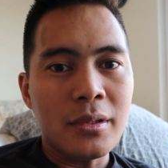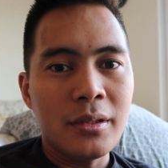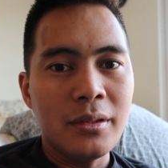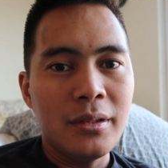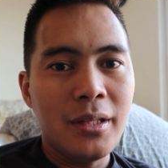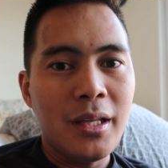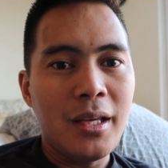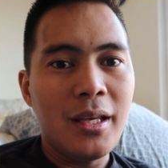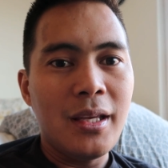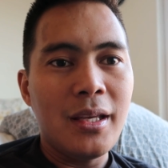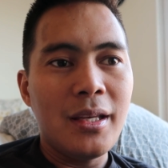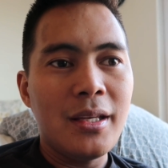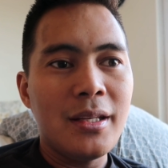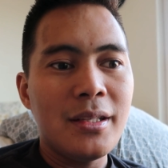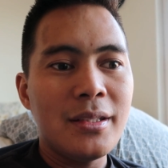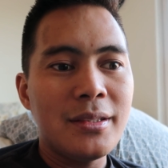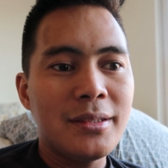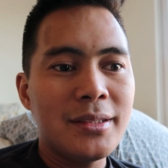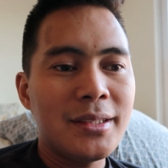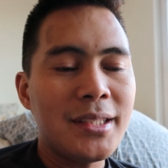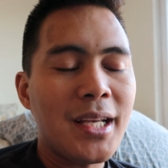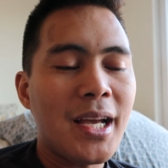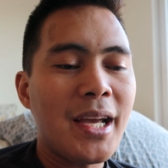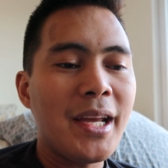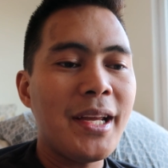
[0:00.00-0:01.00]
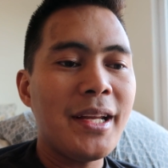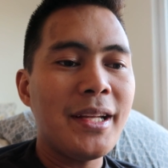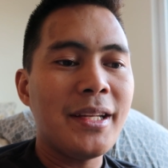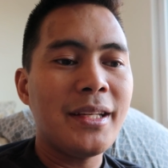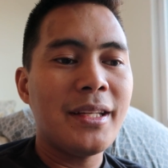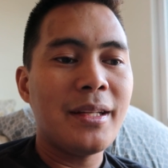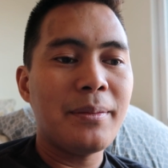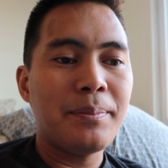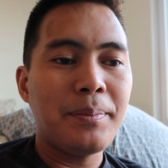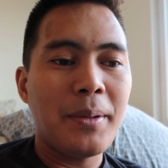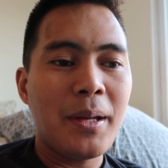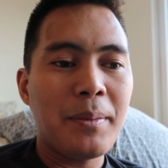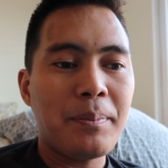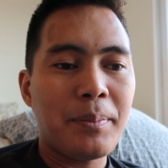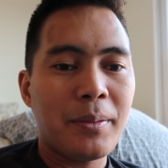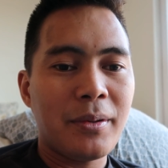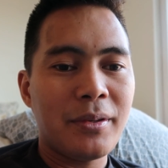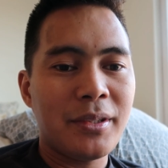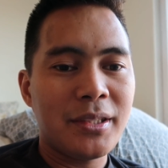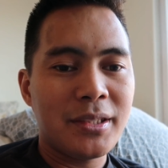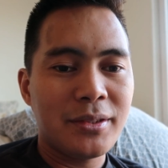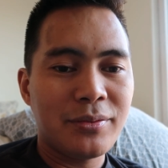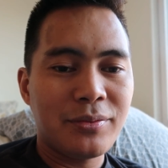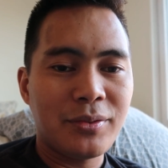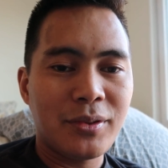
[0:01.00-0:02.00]
They signed the
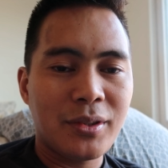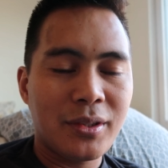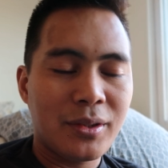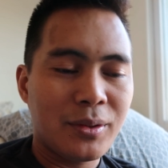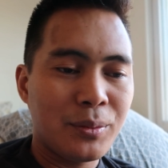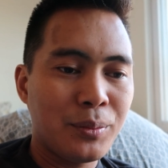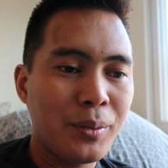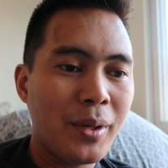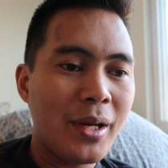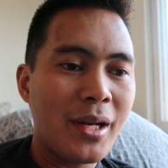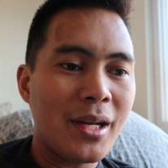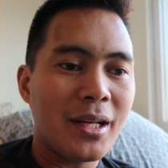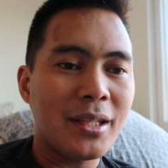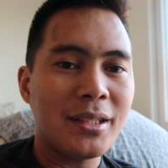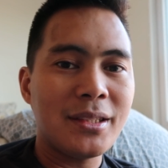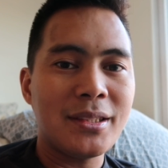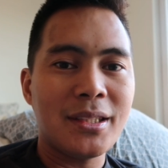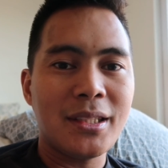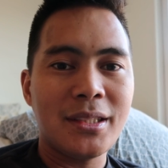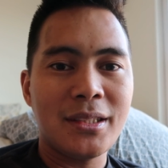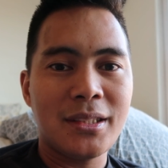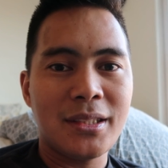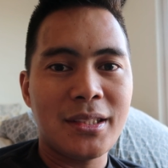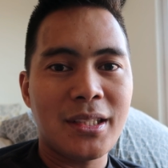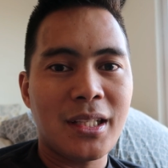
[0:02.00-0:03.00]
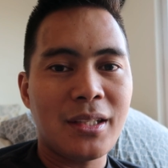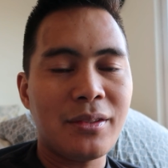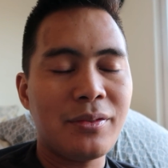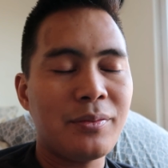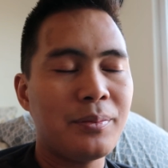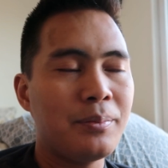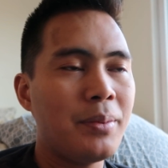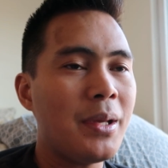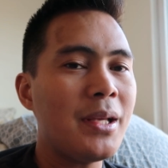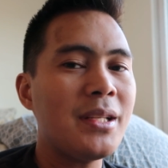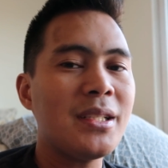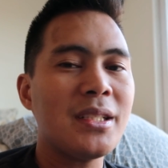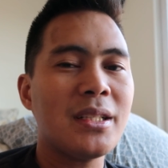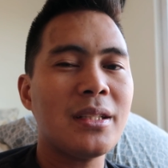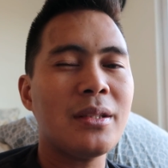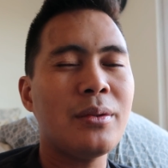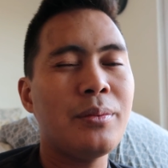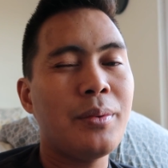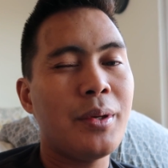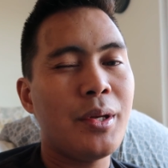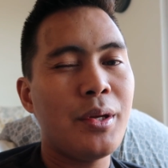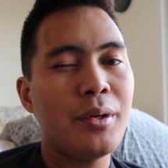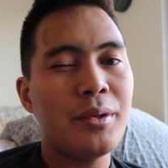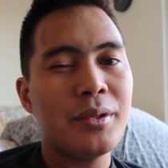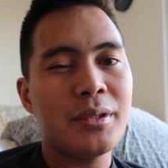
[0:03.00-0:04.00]
papers with us and stuff. Basically,
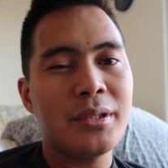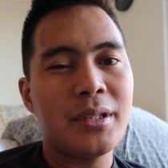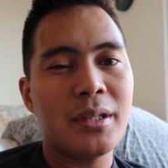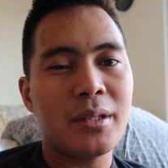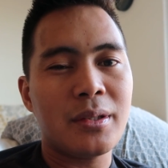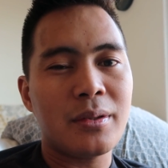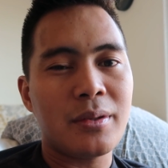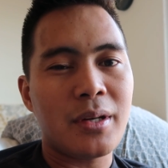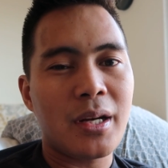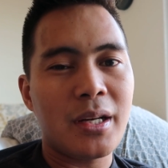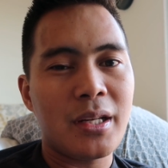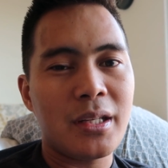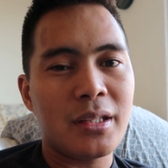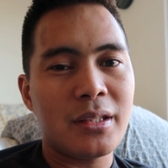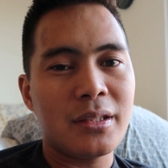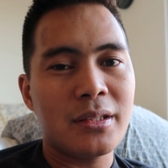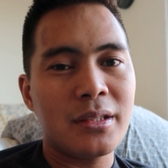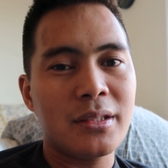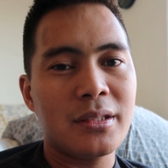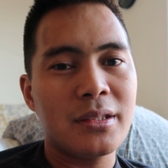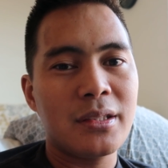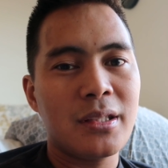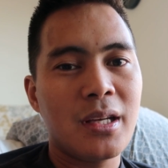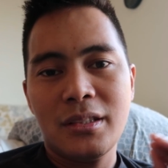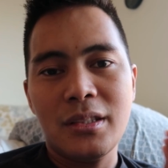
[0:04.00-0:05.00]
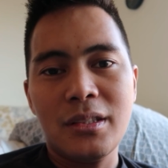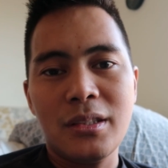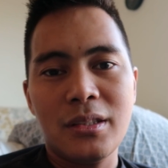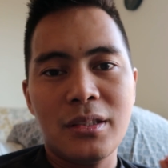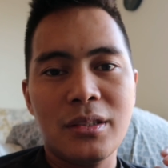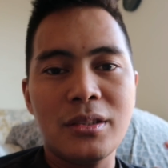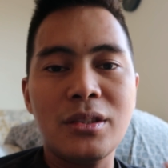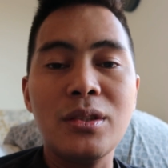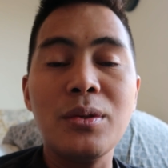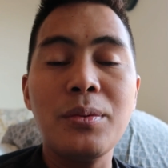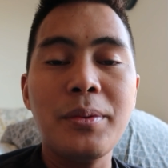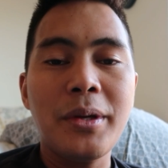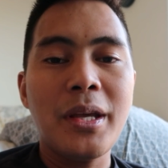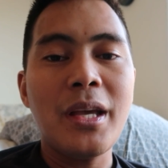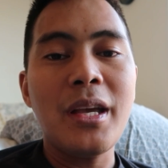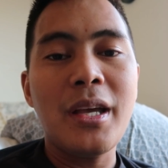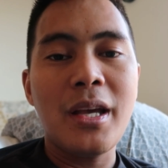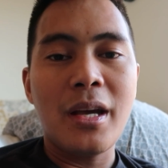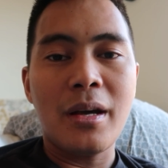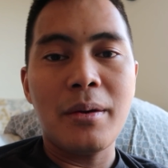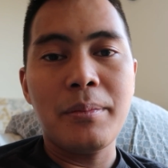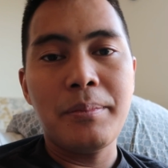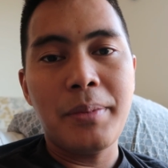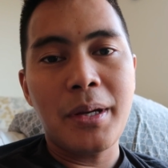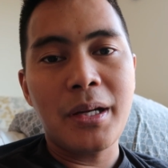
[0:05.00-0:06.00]
we use their credit so we can
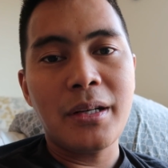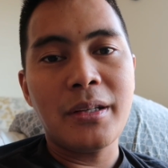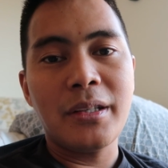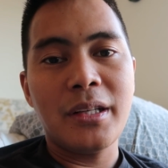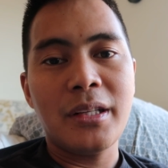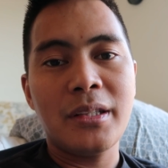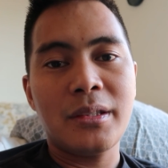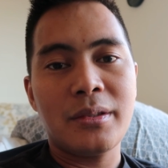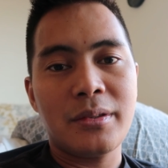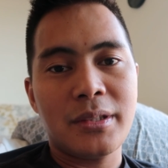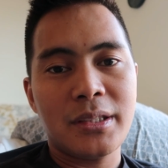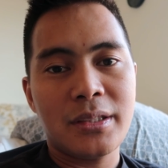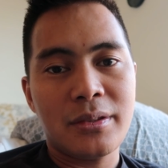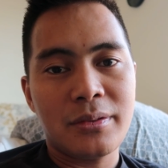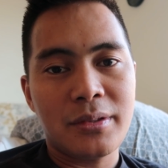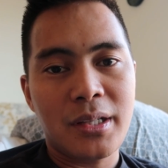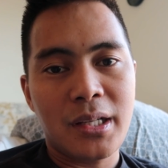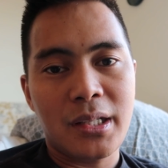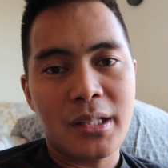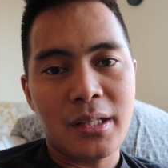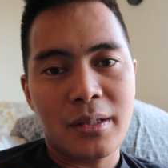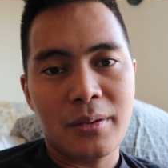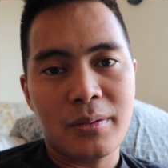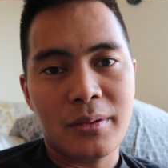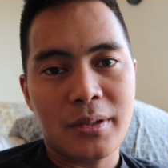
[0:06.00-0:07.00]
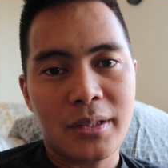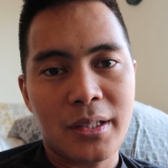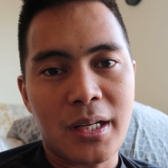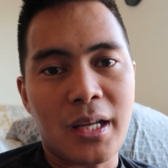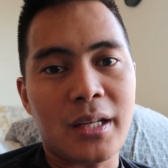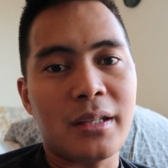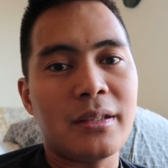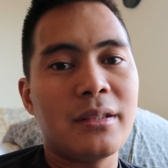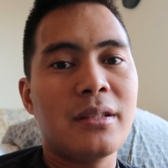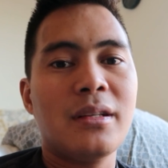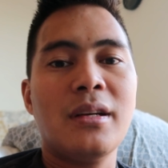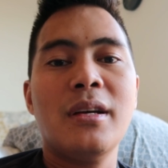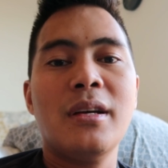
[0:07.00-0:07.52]
get a better interest rate and whatnot